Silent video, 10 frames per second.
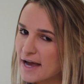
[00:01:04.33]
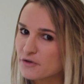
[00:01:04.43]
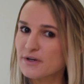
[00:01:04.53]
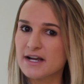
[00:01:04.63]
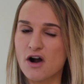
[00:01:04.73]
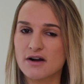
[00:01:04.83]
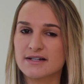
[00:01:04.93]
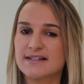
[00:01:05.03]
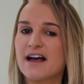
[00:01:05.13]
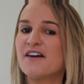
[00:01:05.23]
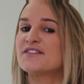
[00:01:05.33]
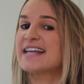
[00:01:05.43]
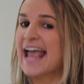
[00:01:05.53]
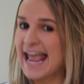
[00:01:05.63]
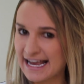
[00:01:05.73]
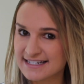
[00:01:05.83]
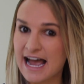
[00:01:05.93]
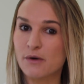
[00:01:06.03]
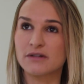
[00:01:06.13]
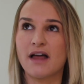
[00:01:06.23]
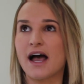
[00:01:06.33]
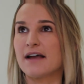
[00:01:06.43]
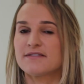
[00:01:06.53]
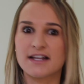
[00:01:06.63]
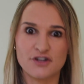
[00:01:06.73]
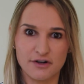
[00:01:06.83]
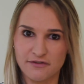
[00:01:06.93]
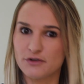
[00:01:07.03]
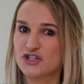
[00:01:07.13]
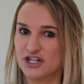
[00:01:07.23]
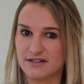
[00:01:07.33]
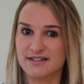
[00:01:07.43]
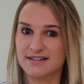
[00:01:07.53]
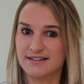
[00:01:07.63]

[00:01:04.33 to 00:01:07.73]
bettering ourselves and our lives and our futures.